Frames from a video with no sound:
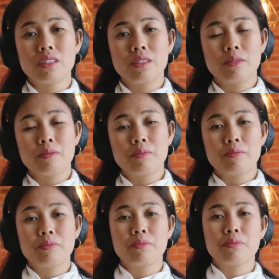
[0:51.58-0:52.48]

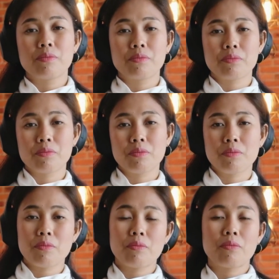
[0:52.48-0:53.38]

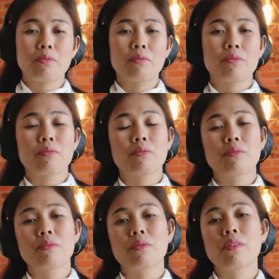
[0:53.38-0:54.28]
(no one is talking)